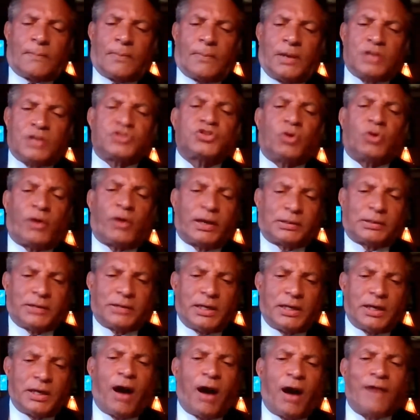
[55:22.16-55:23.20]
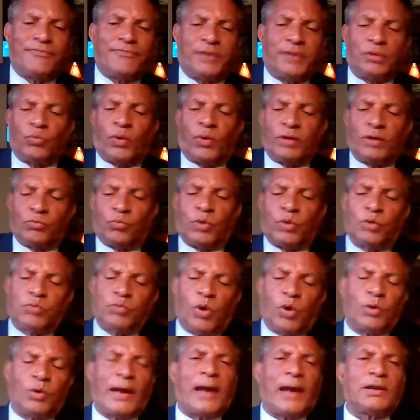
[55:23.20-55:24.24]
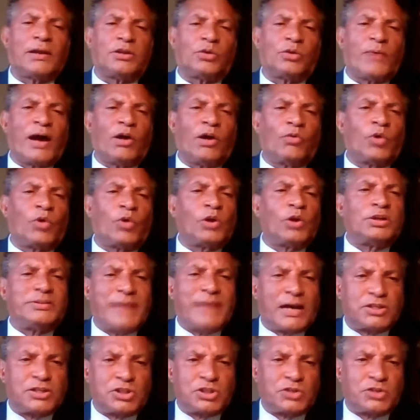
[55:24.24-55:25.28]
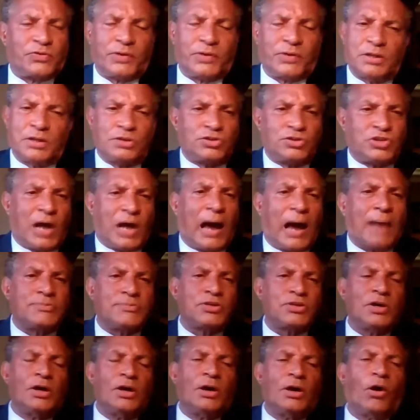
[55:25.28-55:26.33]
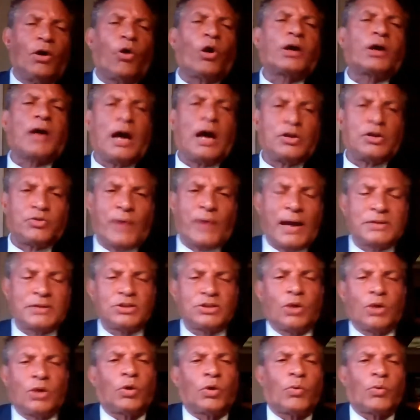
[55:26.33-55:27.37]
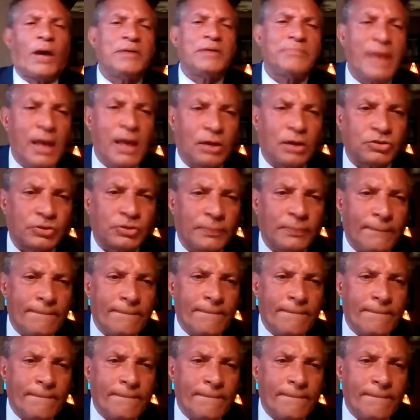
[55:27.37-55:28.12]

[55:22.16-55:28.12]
historically, often what would roll out of the Rolodexes for either jobs or contracts or white males.